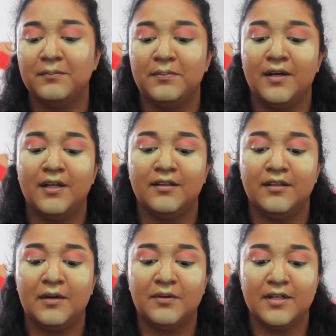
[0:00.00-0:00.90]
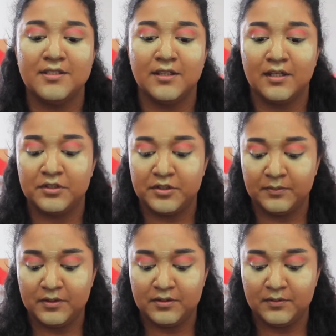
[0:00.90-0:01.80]
but that one has a lot of
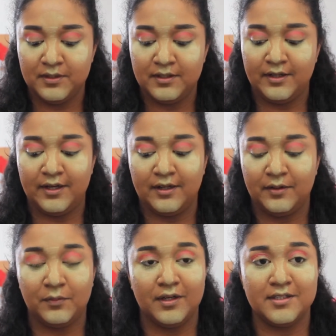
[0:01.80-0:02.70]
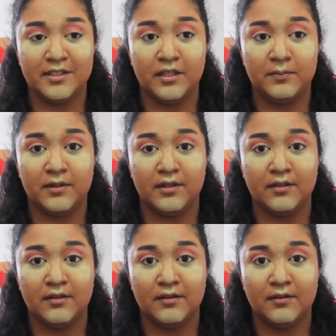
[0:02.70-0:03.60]
shimmer to it, and I wanted to keep it
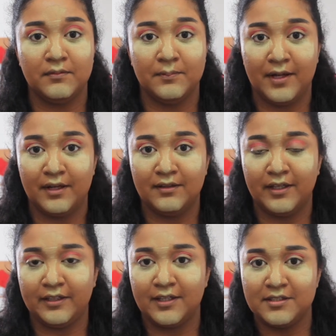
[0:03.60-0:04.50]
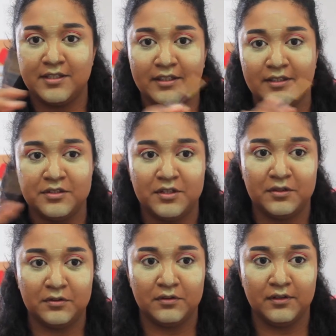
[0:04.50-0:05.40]
matte. Like that's like the
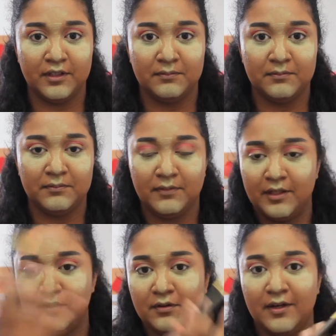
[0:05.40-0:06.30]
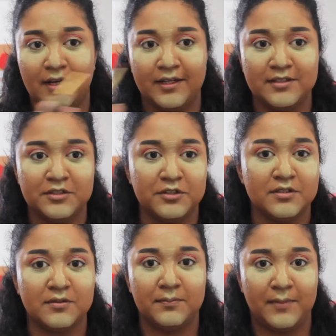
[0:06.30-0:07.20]
general theme in her eyes,
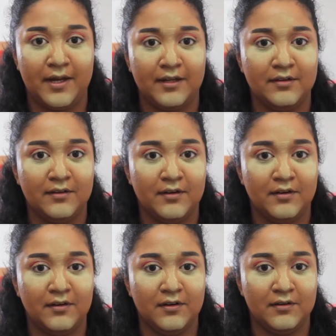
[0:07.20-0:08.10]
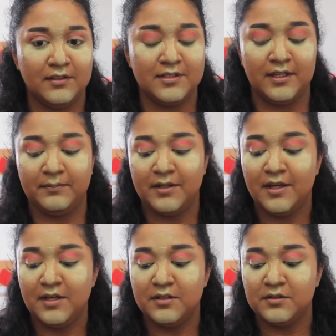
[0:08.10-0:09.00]
just matte all the time.
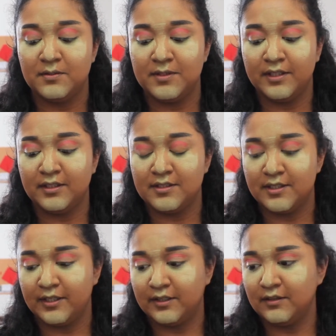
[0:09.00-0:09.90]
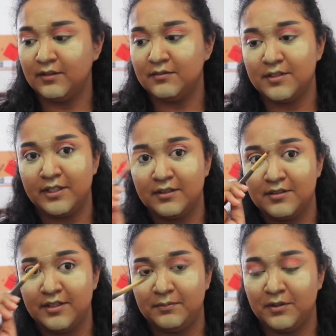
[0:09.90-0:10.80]
So I'm taking this taking the
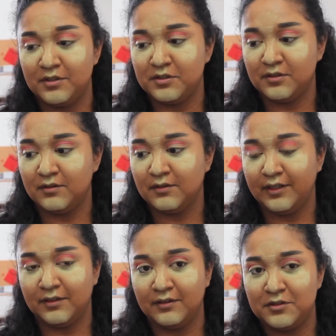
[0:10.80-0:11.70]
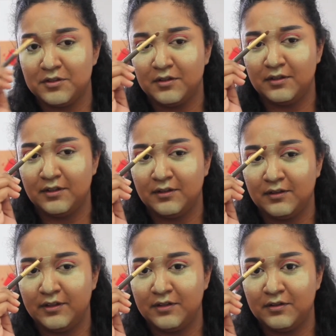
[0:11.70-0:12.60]
same brush, like just on the
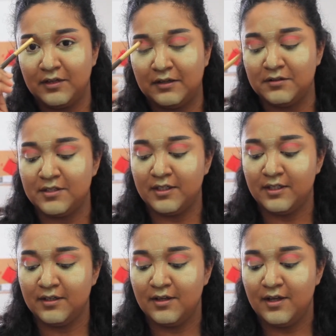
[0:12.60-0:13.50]
cleaner outer side,